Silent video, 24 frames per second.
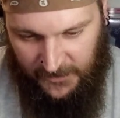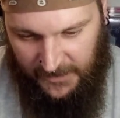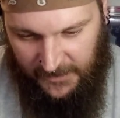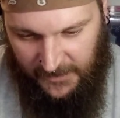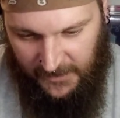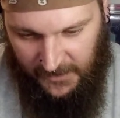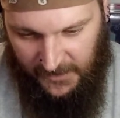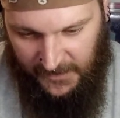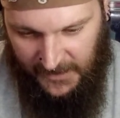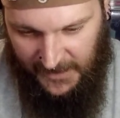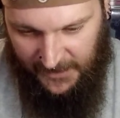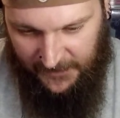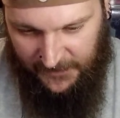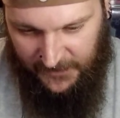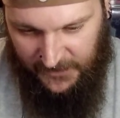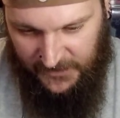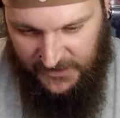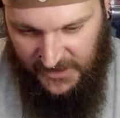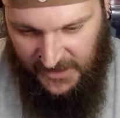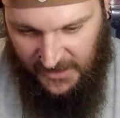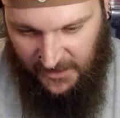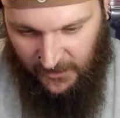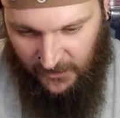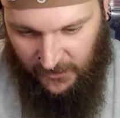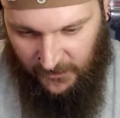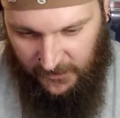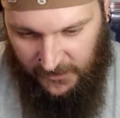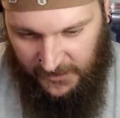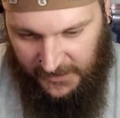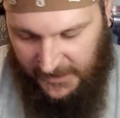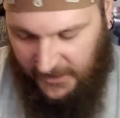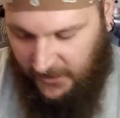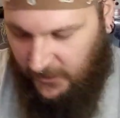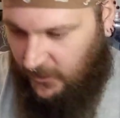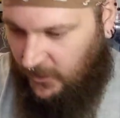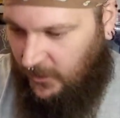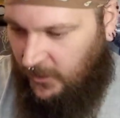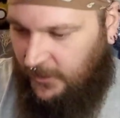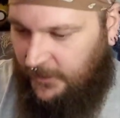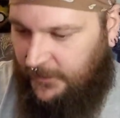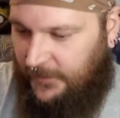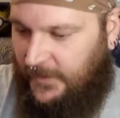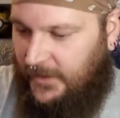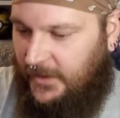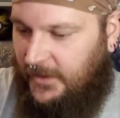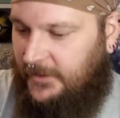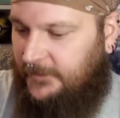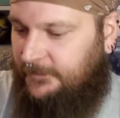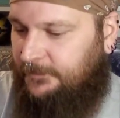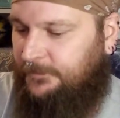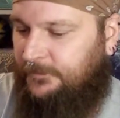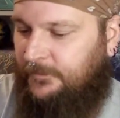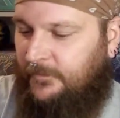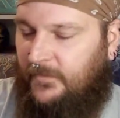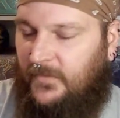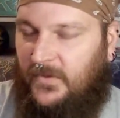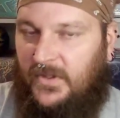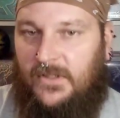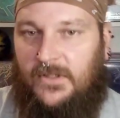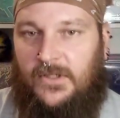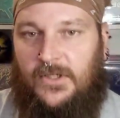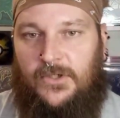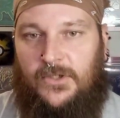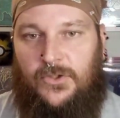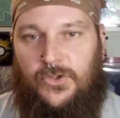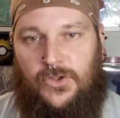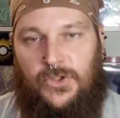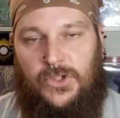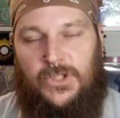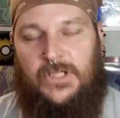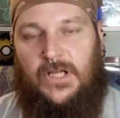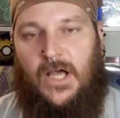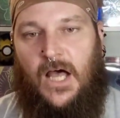and I got the tail here on the good